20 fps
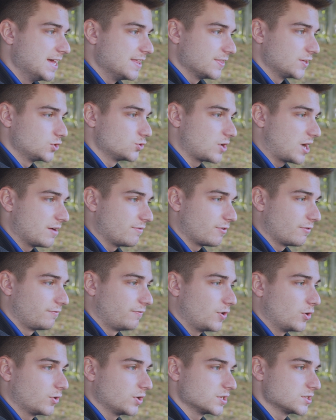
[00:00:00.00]
the
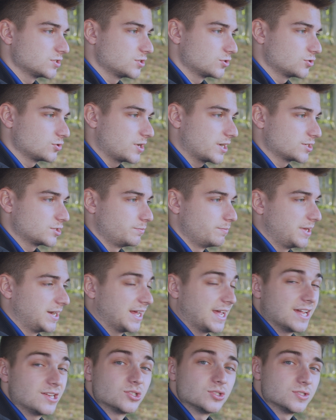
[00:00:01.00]
DriverFocus distraction
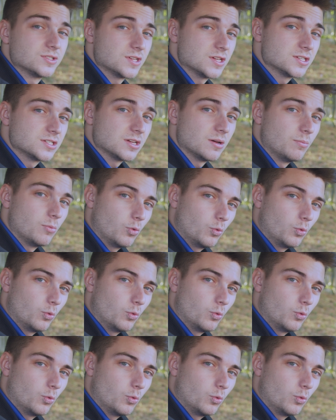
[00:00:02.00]
mitigation system